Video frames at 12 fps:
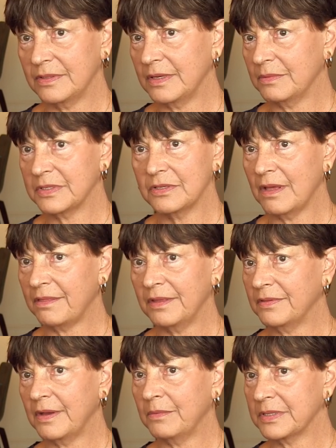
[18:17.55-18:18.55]
There was
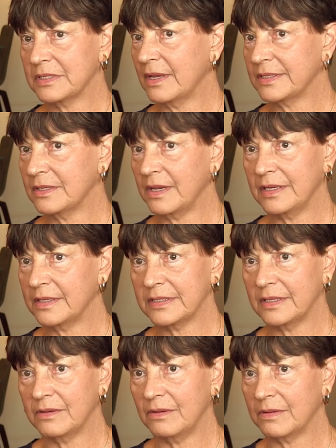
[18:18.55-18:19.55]
nothing that was not
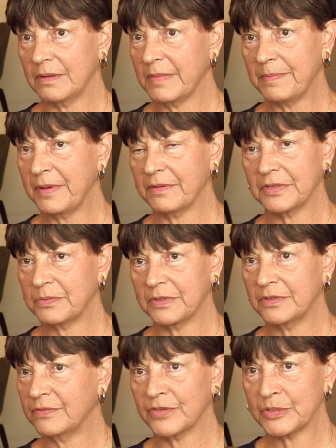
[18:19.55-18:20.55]
Zionist. My parents
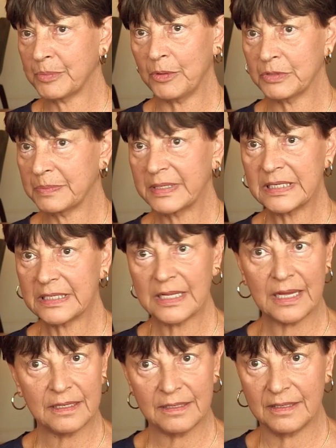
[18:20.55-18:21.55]
wouldn't have exposed me to
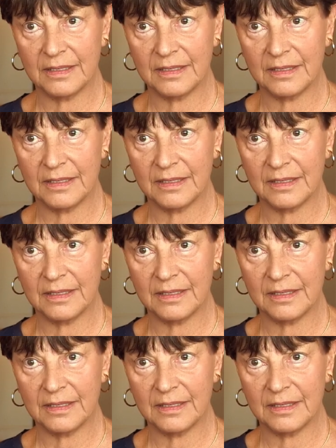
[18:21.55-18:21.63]
that.